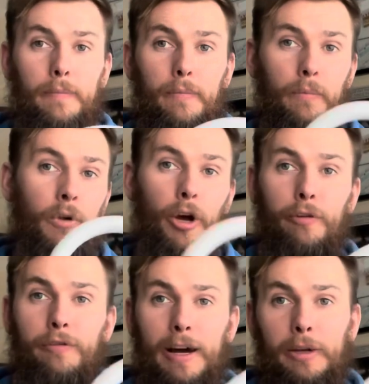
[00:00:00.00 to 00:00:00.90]
No
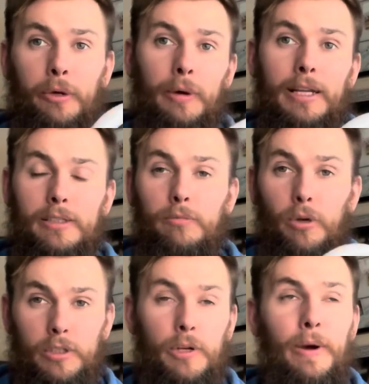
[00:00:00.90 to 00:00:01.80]
value
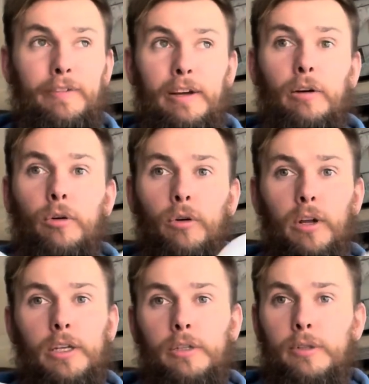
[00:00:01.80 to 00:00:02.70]
whatsoever. All I
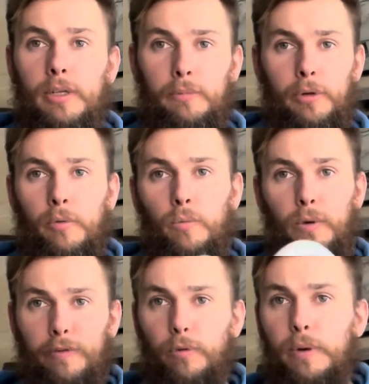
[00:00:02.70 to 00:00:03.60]
do is I put them
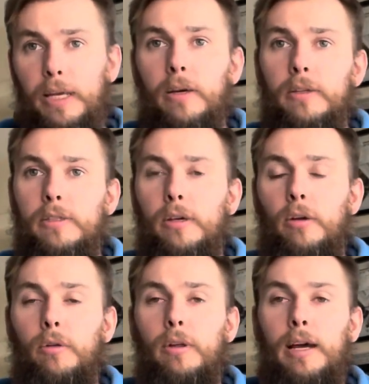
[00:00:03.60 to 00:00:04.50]
with a Wii
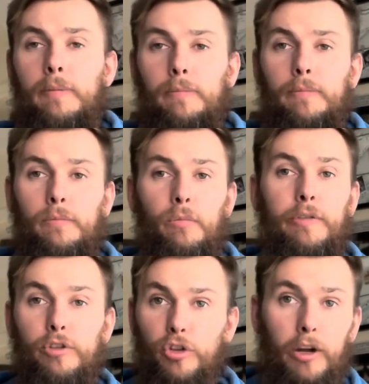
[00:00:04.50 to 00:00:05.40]
console and with a
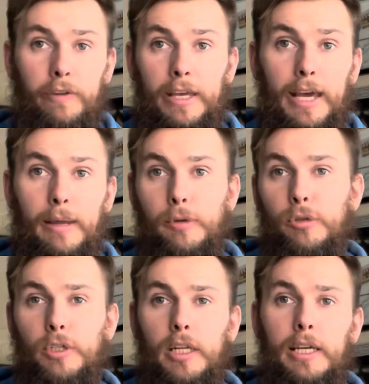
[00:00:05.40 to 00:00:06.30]
driving game
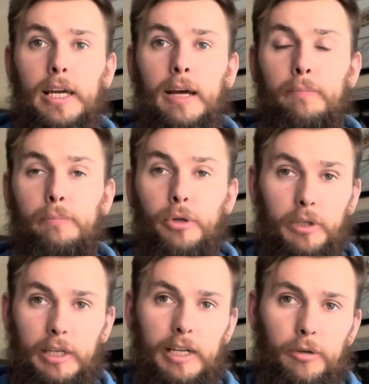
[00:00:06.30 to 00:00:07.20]
usually and bundle
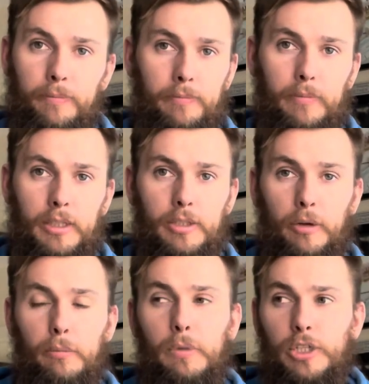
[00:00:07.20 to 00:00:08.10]
it up. So
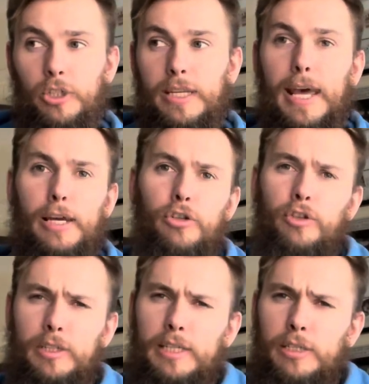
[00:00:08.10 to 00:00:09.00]
it's just extra
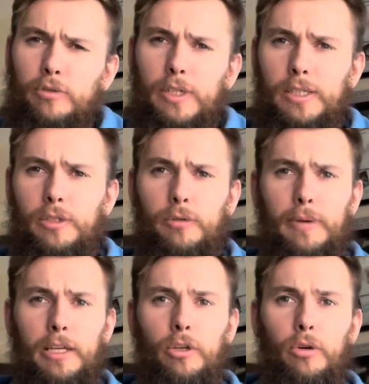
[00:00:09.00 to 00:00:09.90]
accessories to
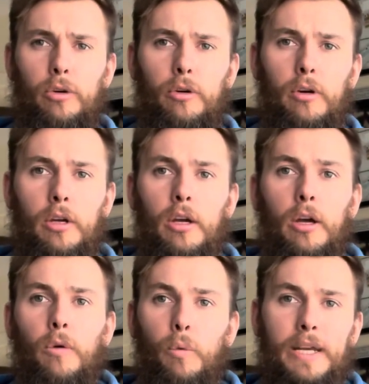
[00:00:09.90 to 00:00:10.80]
make your
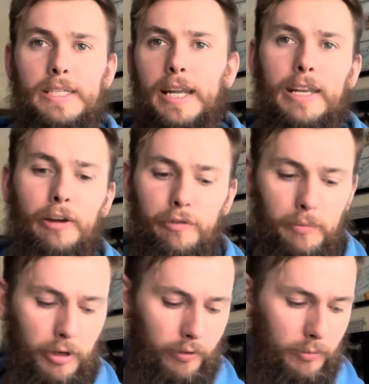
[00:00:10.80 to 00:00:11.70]
Wii stand out from the
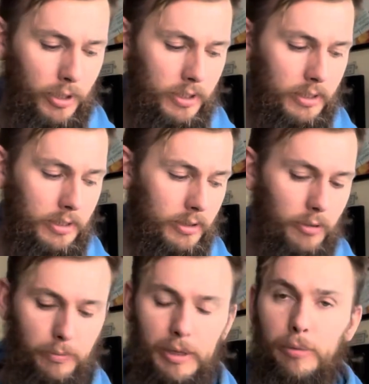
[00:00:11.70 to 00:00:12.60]
other person's. Some
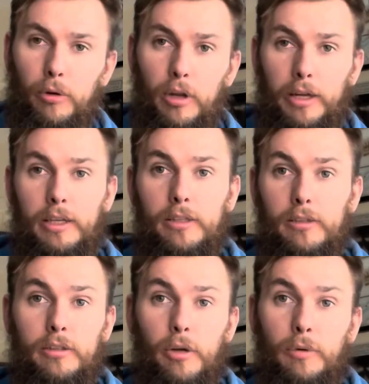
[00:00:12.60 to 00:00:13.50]
people
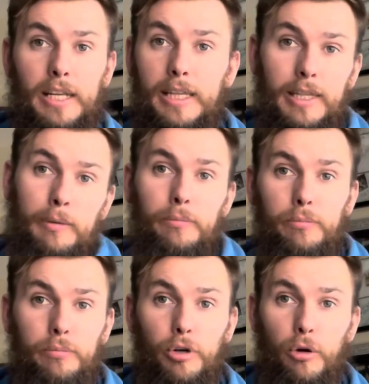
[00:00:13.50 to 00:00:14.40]
don't need the
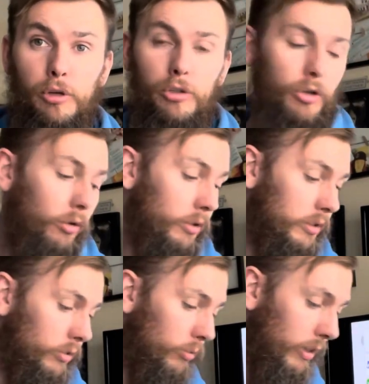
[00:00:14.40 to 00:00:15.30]
pro controllers
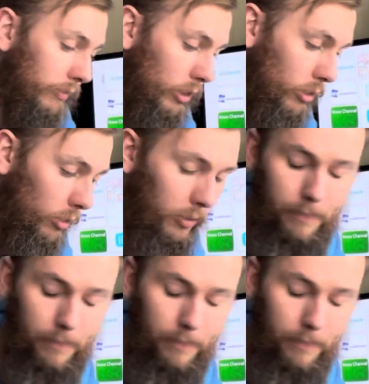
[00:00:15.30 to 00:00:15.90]
or whatever you call them.